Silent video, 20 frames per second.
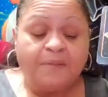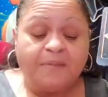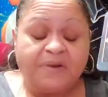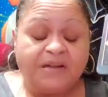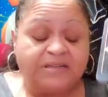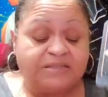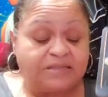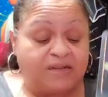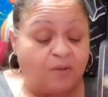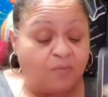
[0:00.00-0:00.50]

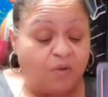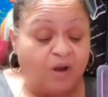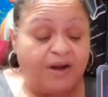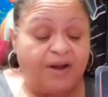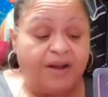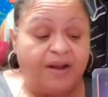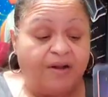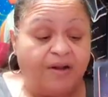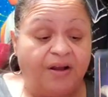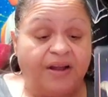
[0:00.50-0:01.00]
but
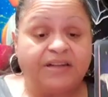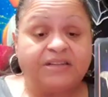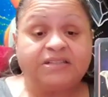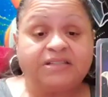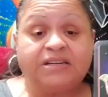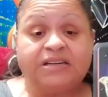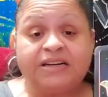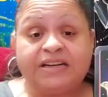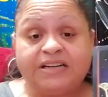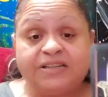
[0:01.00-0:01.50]
someone here
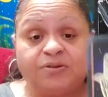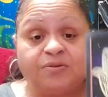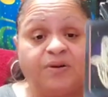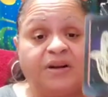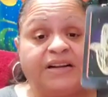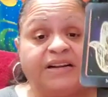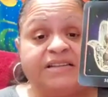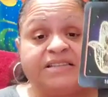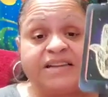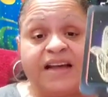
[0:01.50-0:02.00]
is
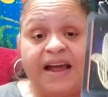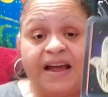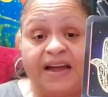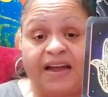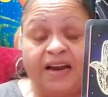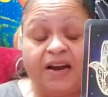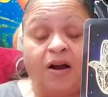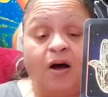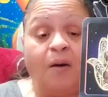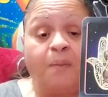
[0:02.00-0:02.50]
literally
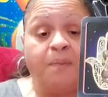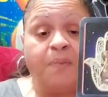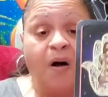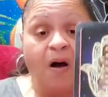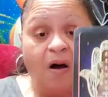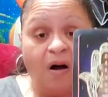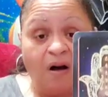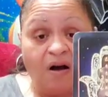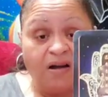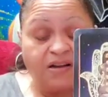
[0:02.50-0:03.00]
taking a
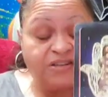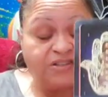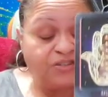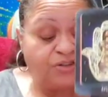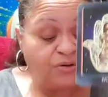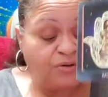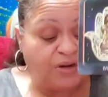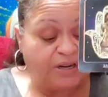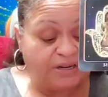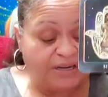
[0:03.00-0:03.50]
pause
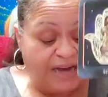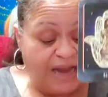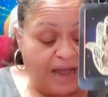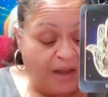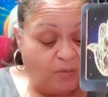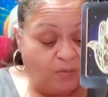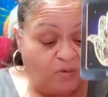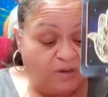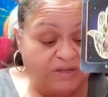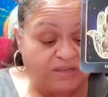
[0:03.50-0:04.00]
to
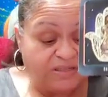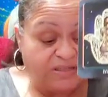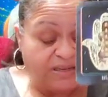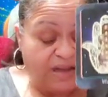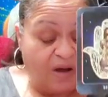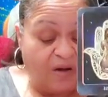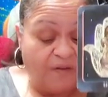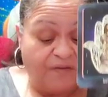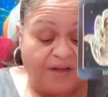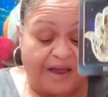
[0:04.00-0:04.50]
connect with
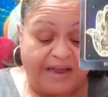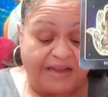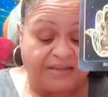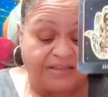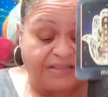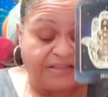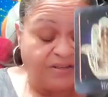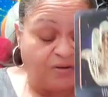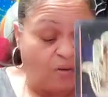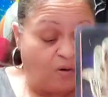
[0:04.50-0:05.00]
self
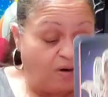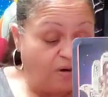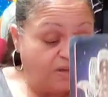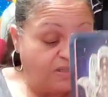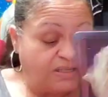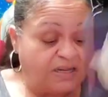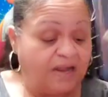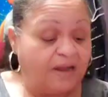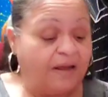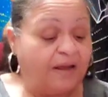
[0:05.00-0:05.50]
and
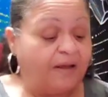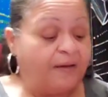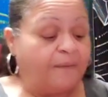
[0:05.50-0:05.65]
source